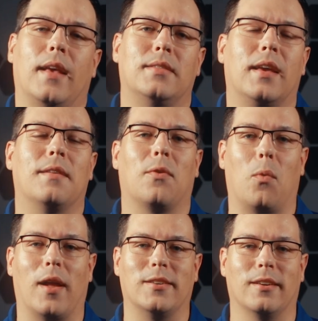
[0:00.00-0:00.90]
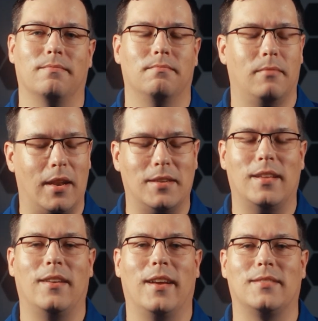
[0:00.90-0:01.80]
Thanks again for watching, and
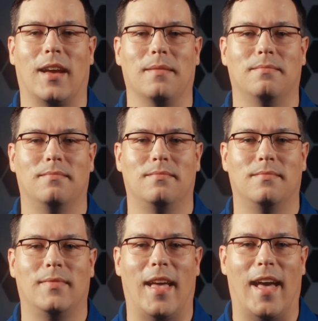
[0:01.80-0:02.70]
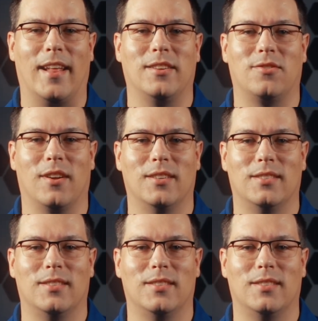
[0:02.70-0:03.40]
until next time, Ad Astra.